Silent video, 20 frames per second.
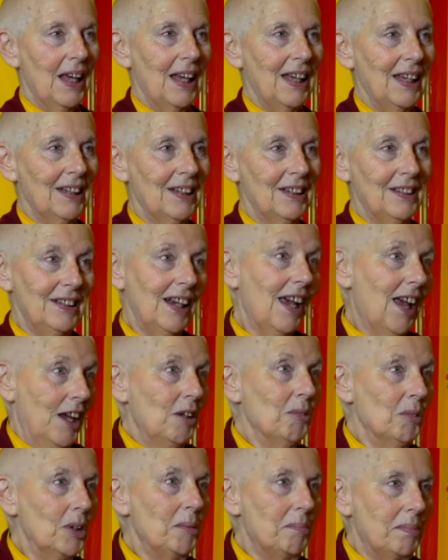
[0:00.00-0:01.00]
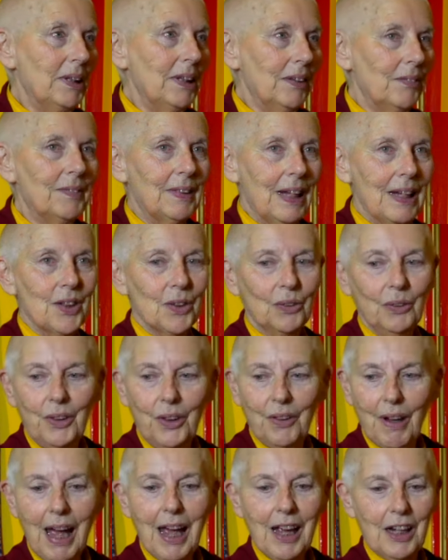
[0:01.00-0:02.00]
And yeah, it would be if that's all
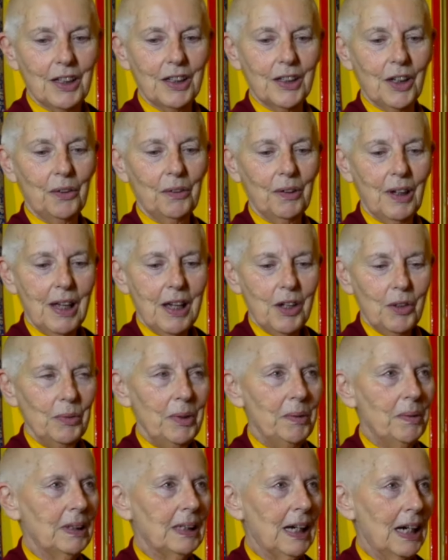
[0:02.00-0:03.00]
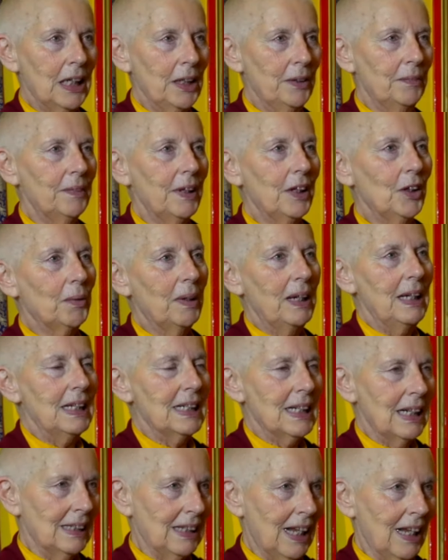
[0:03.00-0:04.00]
you had. So we were kind of
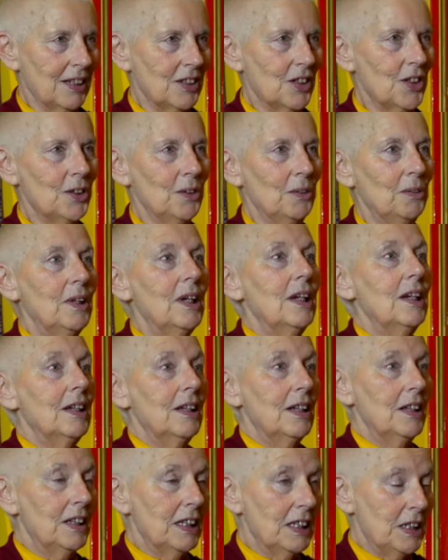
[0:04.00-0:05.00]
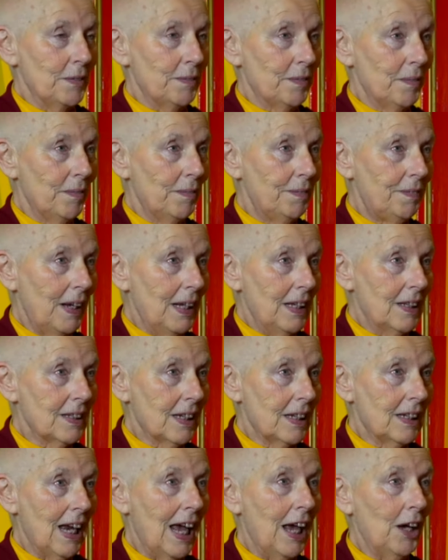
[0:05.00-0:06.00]
equating that to the different
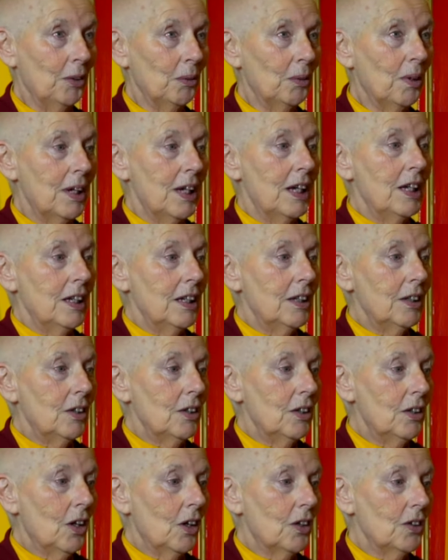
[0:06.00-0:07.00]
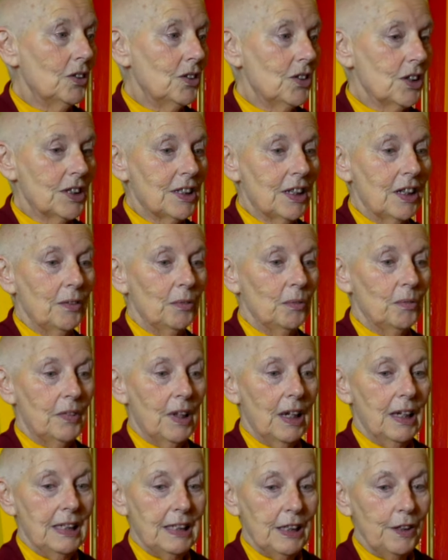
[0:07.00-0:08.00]
faiths and how, not just that
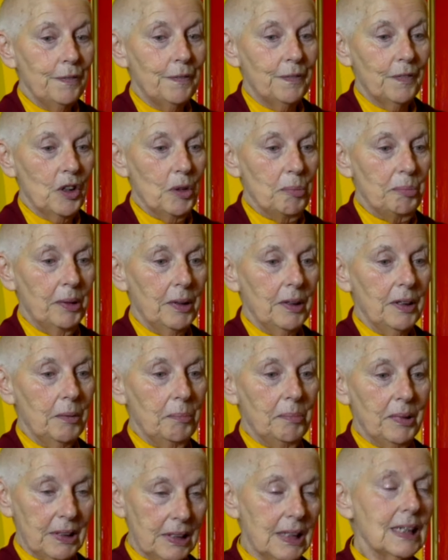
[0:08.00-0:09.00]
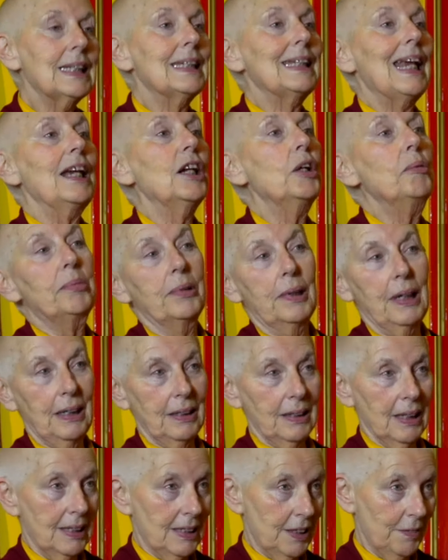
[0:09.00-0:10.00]
they're different, but to
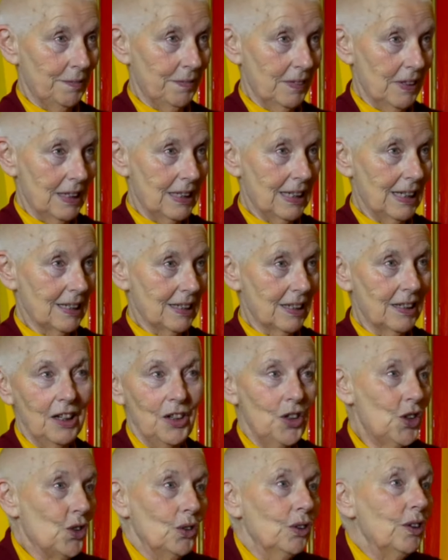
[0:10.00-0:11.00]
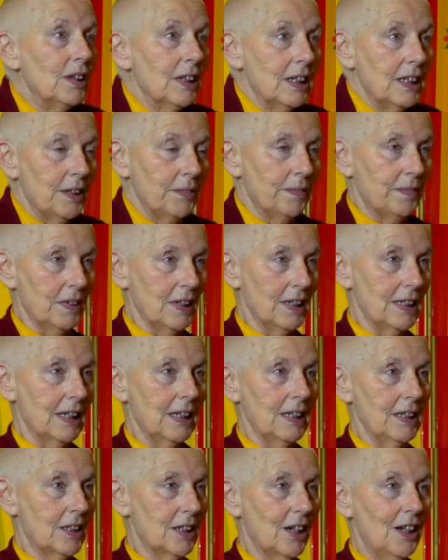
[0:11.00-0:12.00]
celebrate the differences and enjoy the
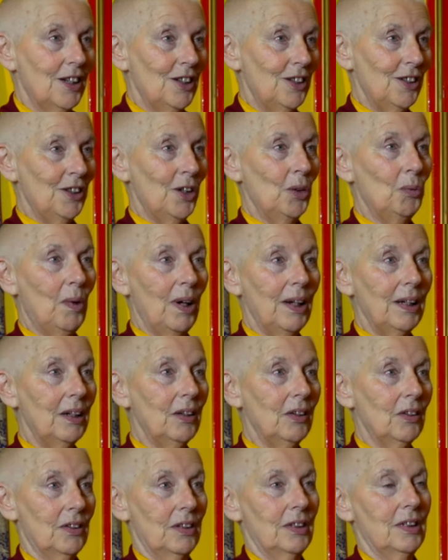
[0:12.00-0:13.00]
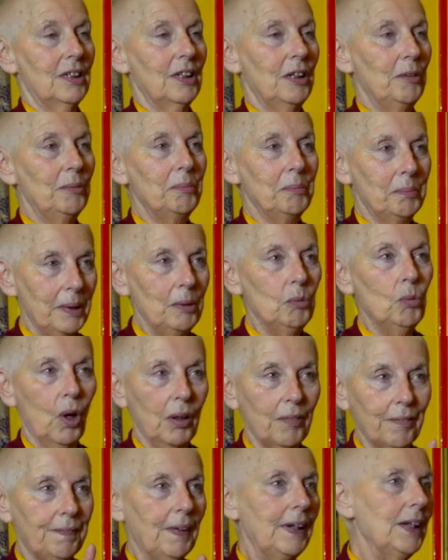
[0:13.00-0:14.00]
differences. You know, why not? It would be
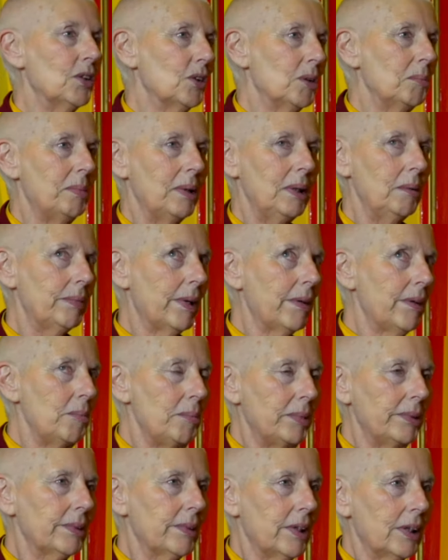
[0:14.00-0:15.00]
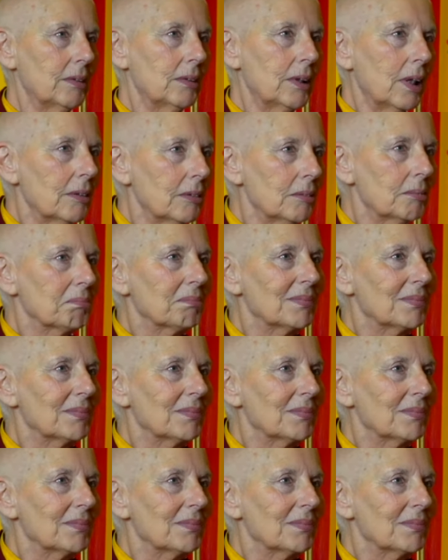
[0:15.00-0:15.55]
one faith would be very boring, you know?